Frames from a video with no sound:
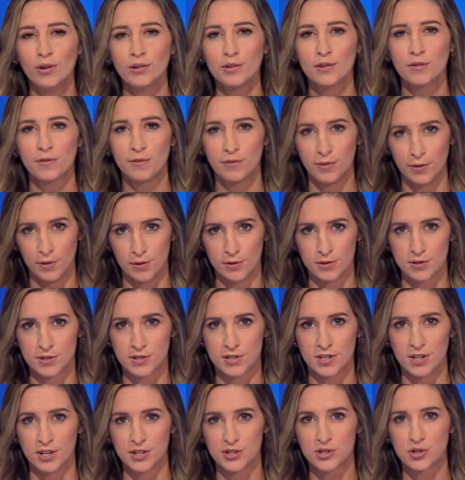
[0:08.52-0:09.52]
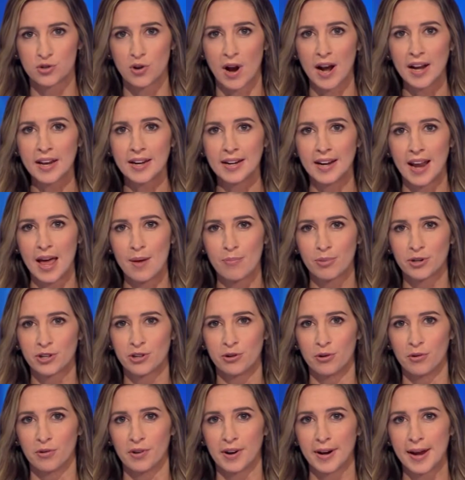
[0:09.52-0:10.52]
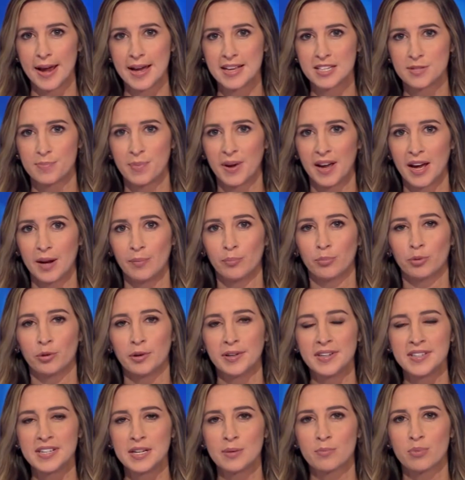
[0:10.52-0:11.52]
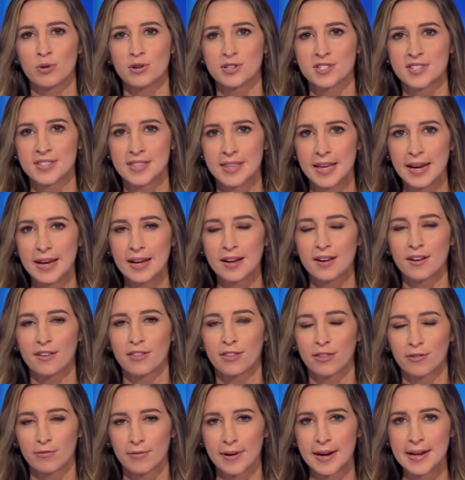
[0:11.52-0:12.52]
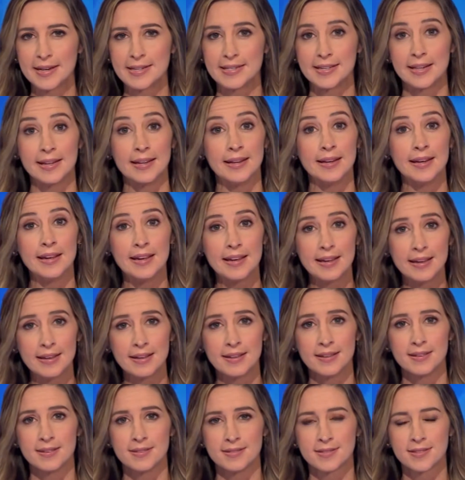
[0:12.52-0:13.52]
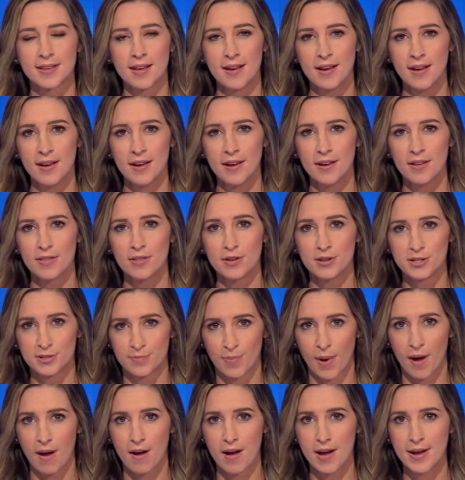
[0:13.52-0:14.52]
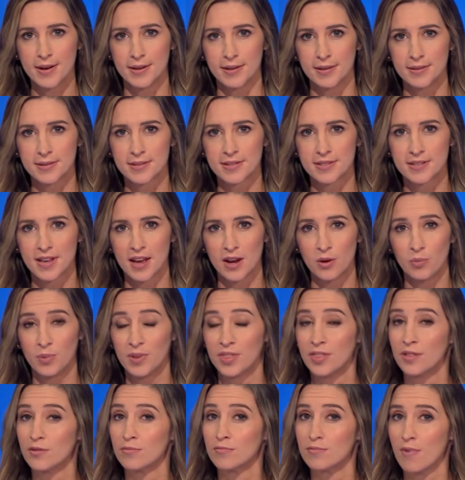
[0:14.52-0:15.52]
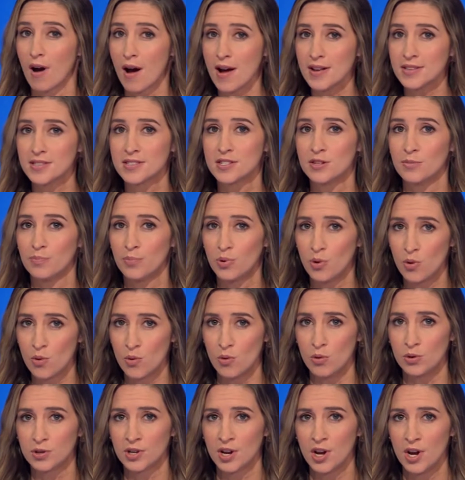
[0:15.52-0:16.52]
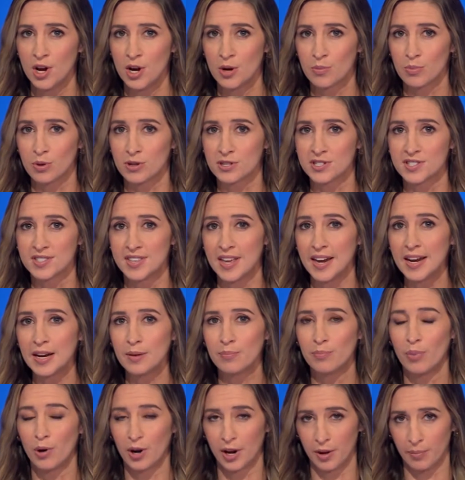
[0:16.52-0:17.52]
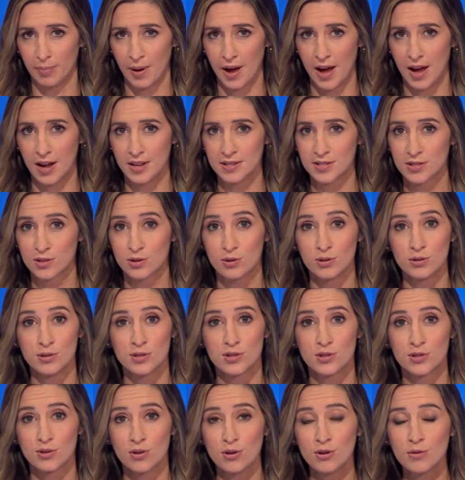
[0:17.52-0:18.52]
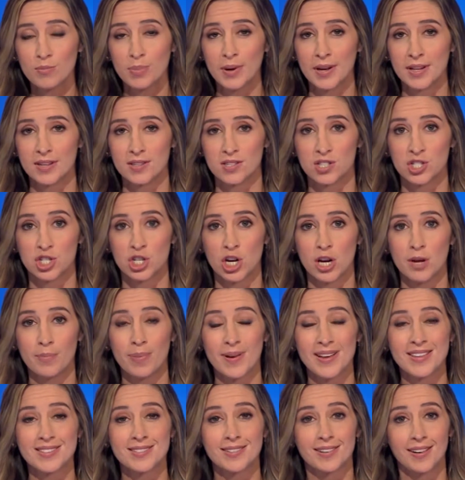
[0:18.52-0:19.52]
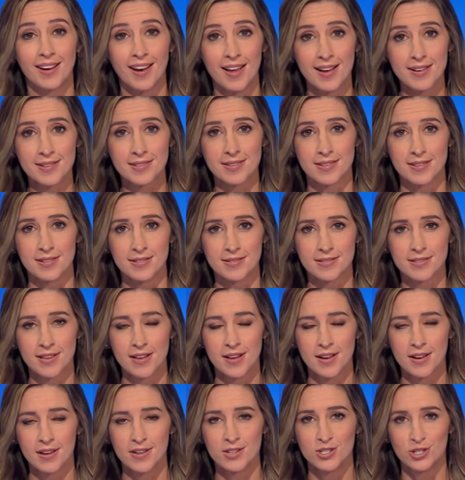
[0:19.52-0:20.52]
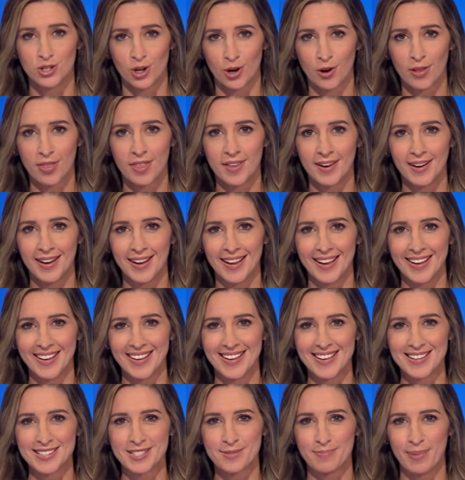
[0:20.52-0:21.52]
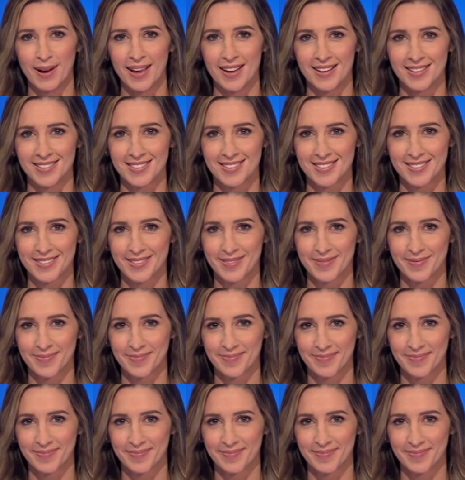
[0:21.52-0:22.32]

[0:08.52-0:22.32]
world first, an Australian laboratory has begun printing prosthetic 3D ears. Those behind it say with the right support, prosthetic body parts could soon be as cheap as glasses. Jonathan Lee explains.